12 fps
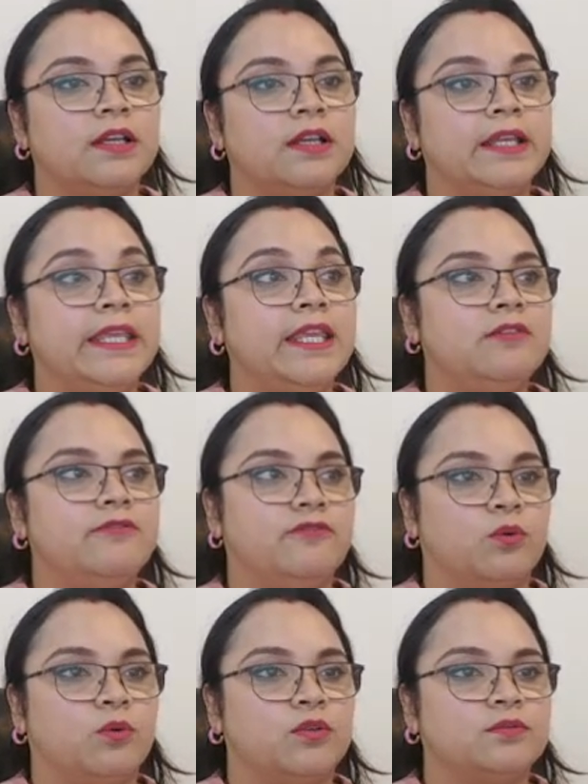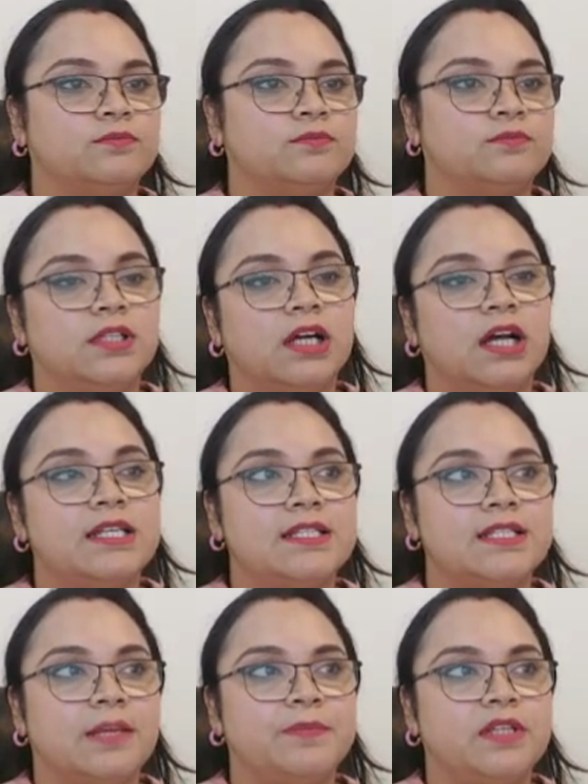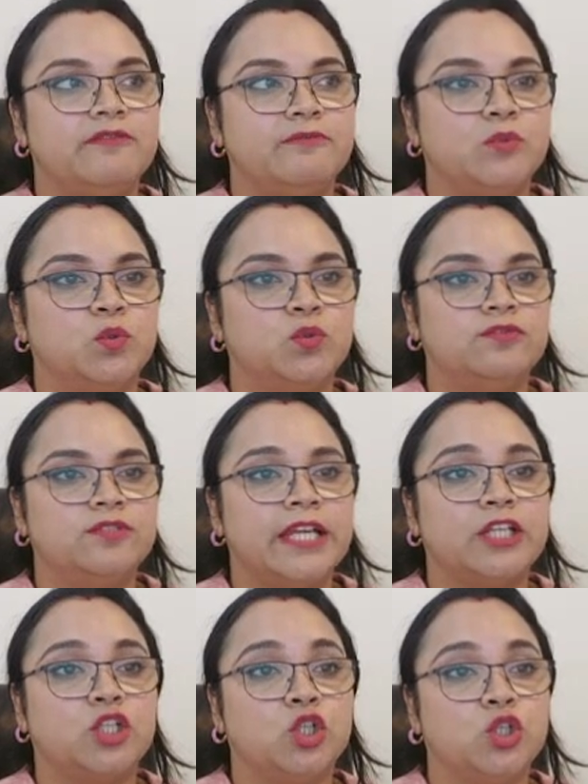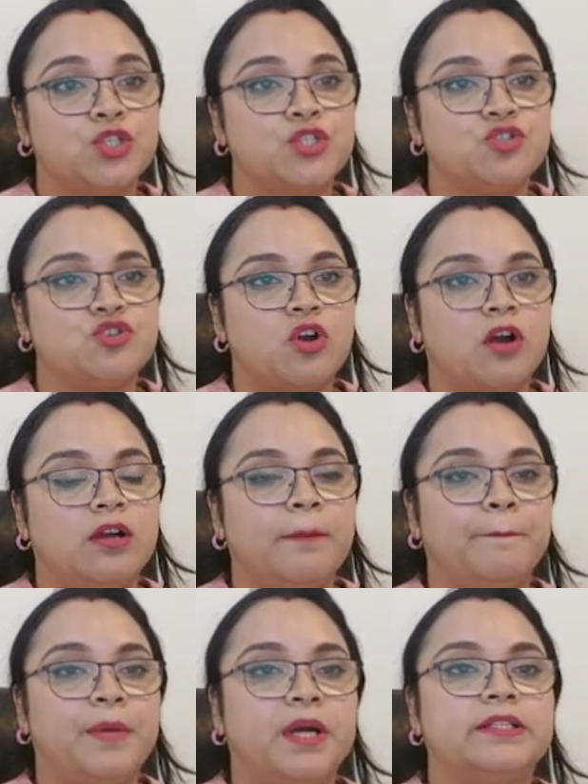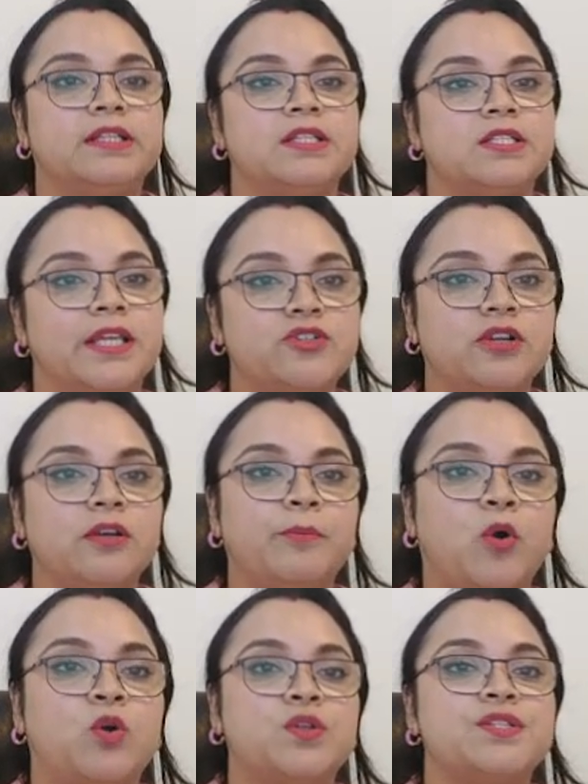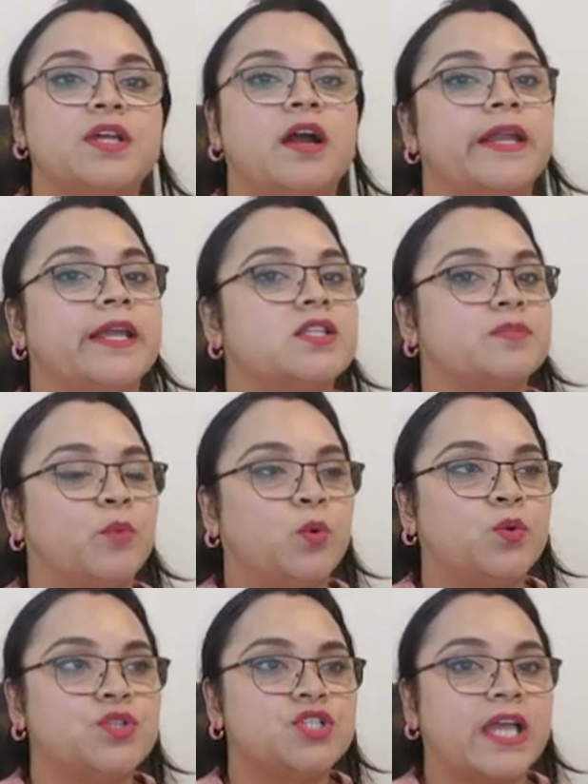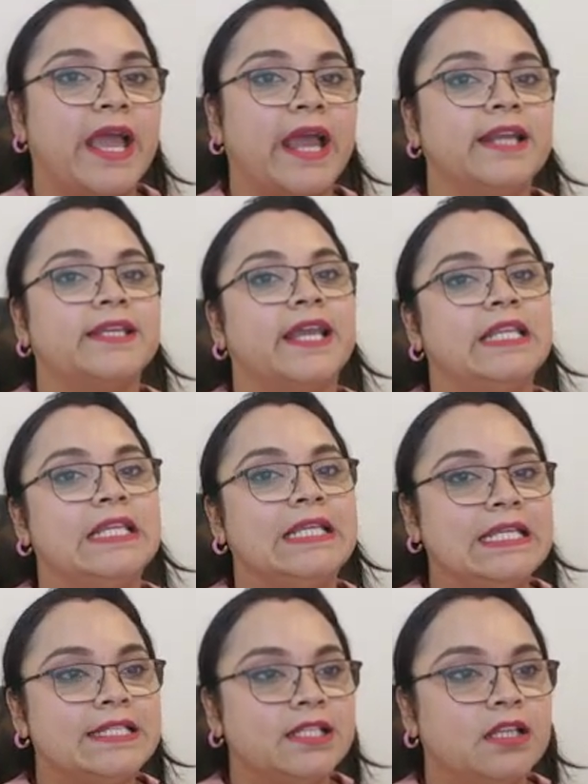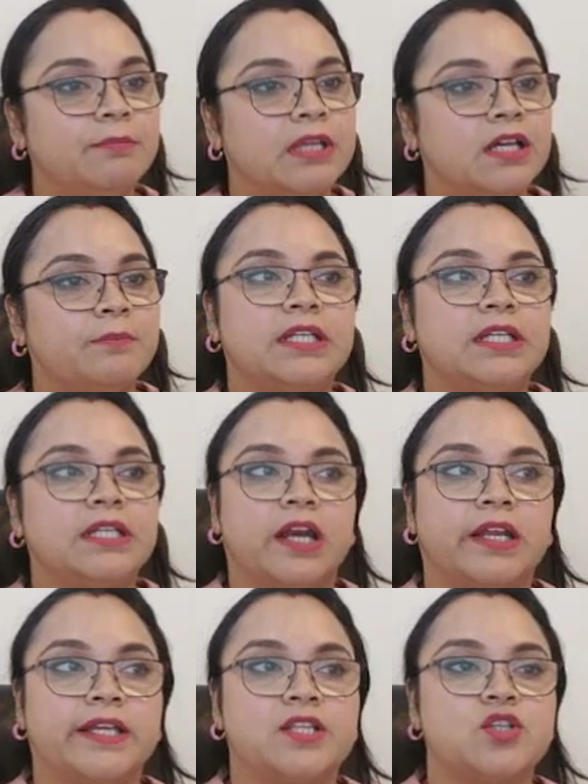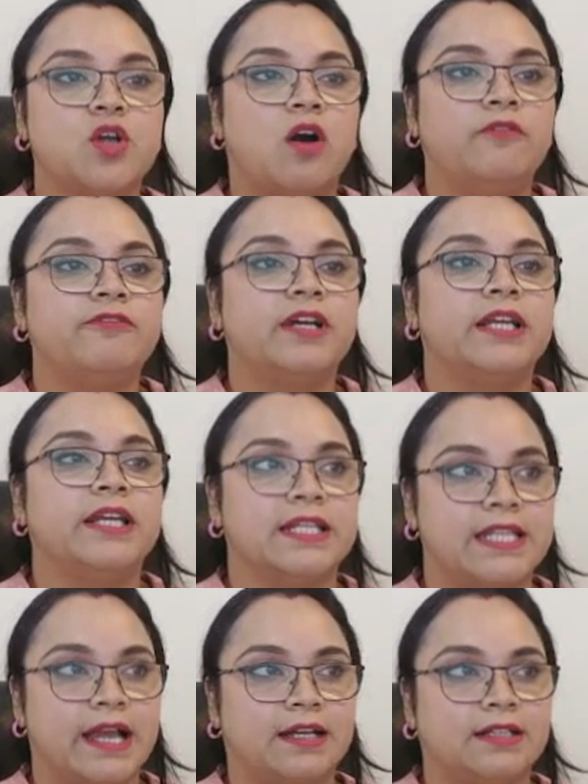e4. A deceptive move. It looks strong, but the central pawns are exposed and can easily become targets of an attack.